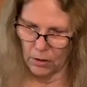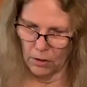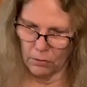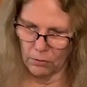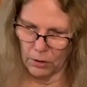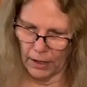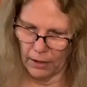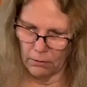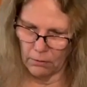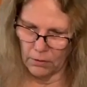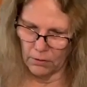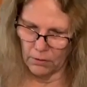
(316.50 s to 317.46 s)
Oh,
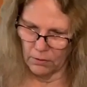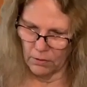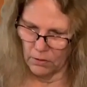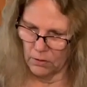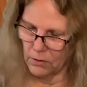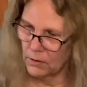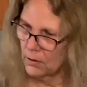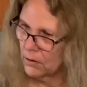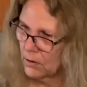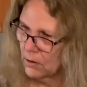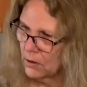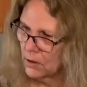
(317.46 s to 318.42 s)
wow.
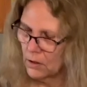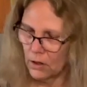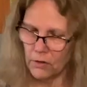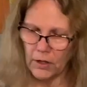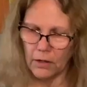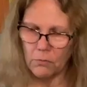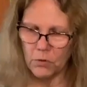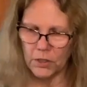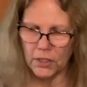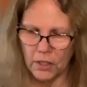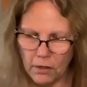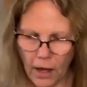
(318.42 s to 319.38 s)

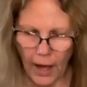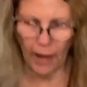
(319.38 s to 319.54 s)
Okay, I